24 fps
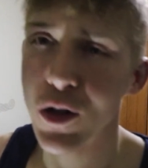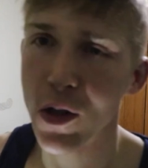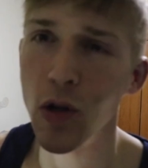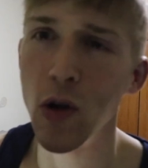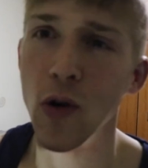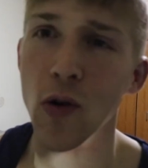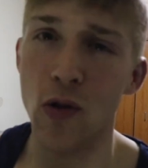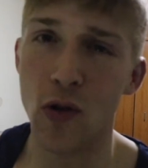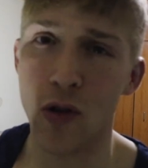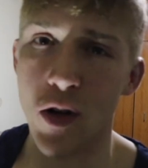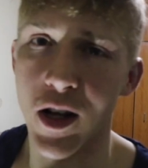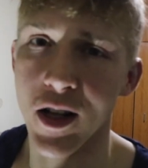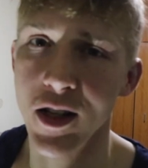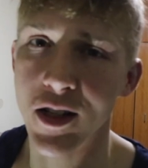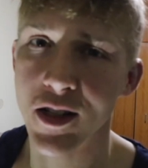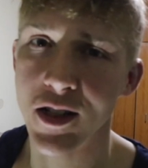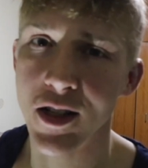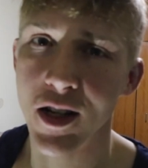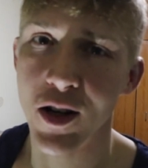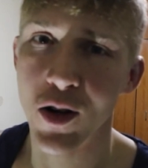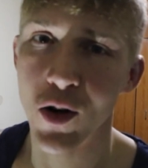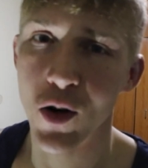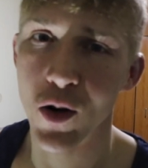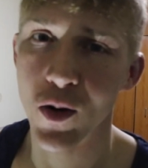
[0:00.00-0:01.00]
don't try this
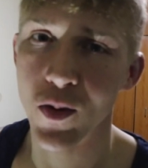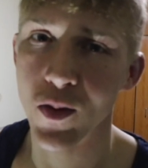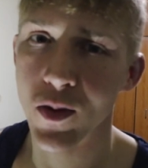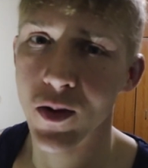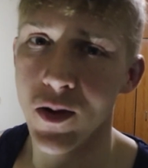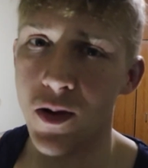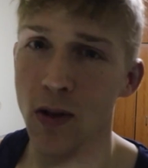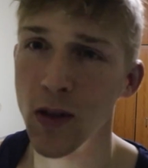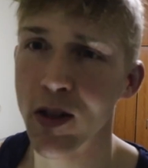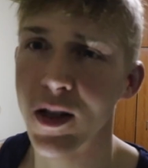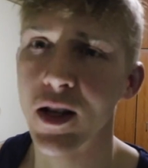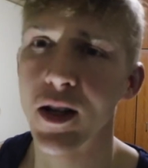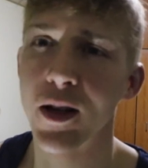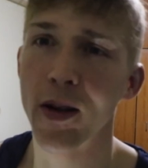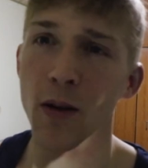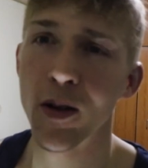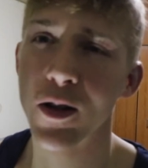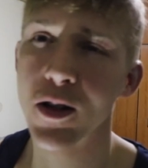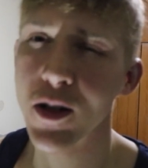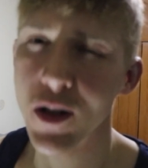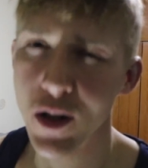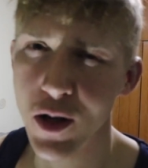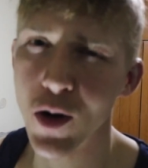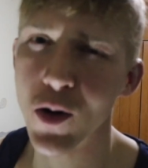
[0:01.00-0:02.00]
at home.
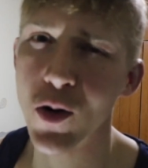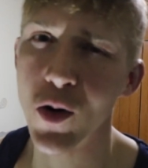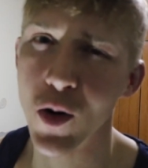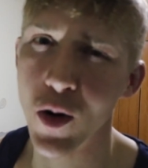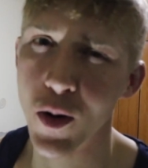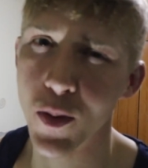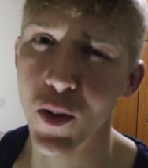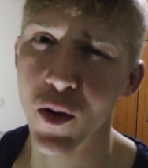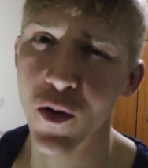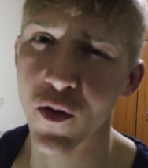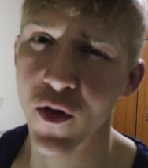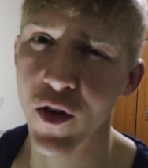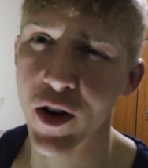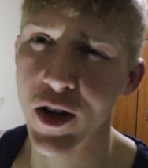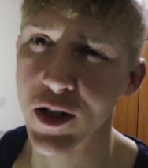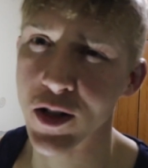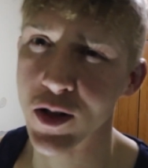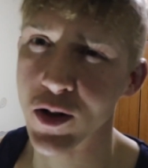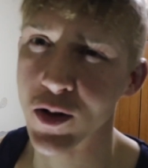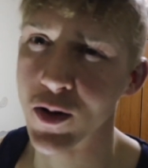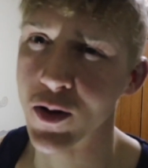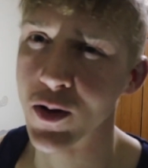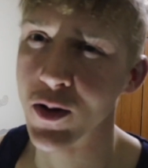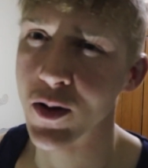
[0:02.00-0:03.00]
Let, go to a
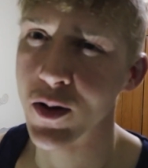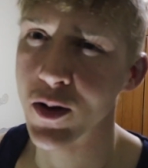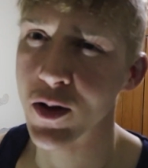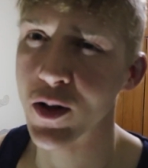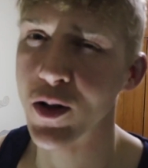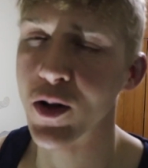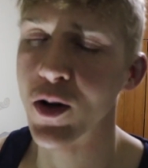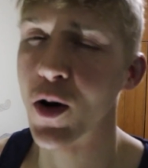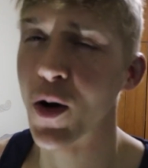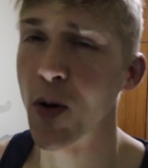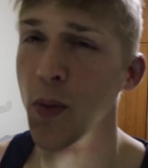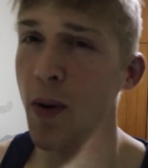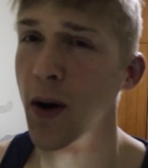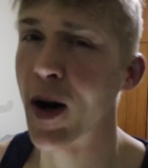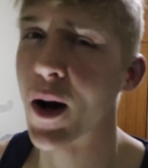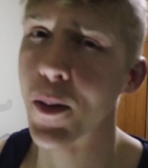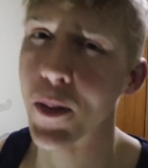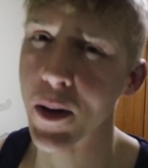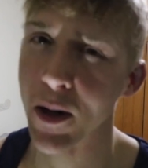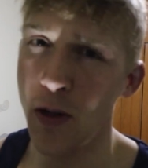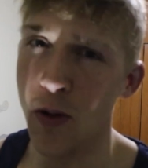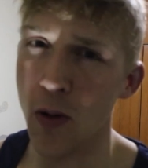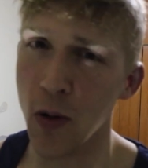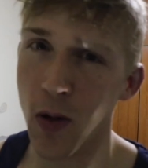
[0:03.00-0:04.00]
professional, you know, but I've
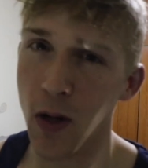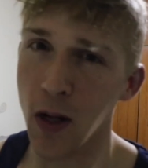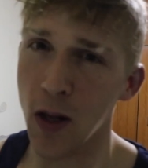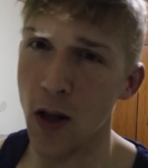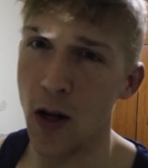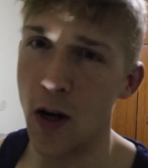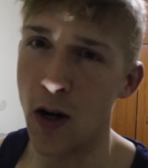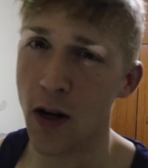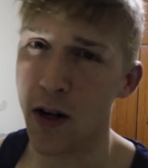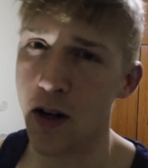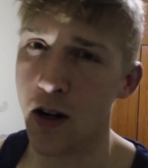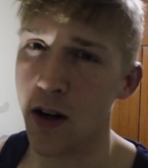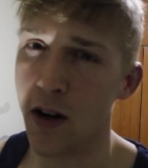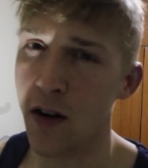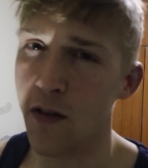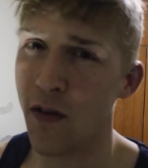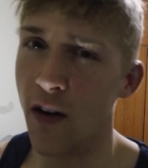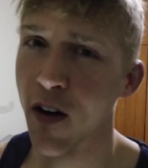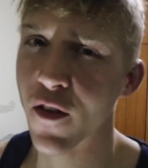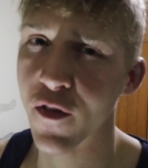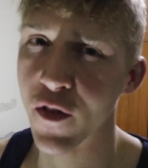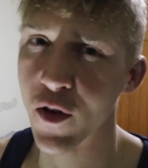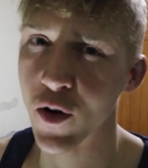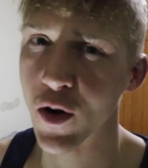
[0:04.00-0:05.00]
been doing it long enough.
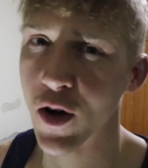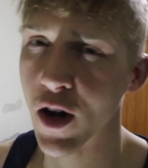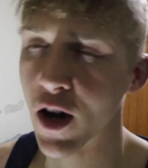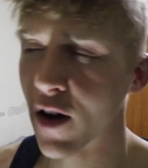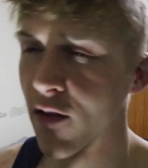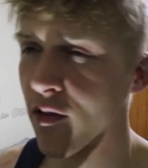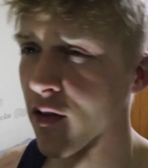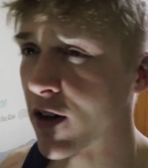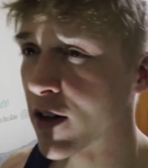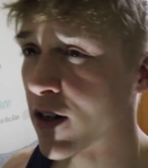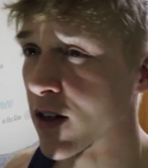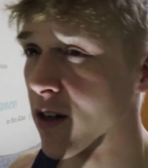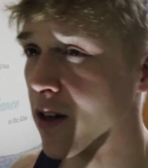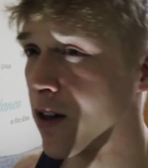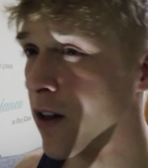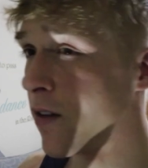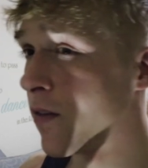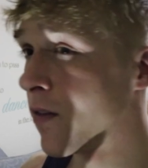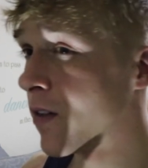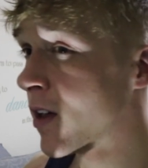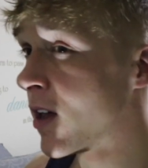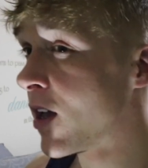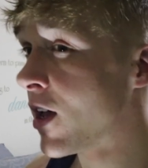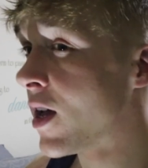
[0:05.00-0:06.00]
I feel confident enough.